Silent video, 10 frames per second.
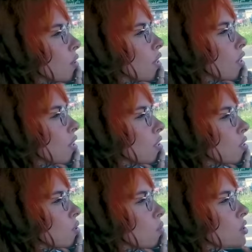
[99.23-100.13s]

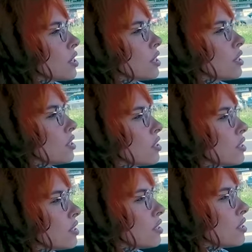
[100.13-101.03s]
Okay, so we're trying to
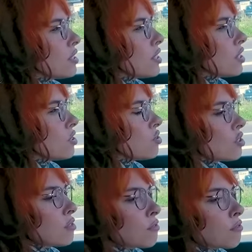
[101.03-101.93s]
get
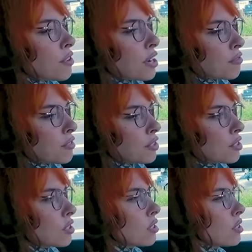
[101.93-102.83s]
Dresden,
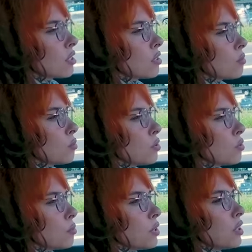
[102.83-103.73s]
Frankfurt,
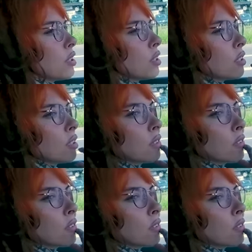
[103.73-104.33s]
which would be,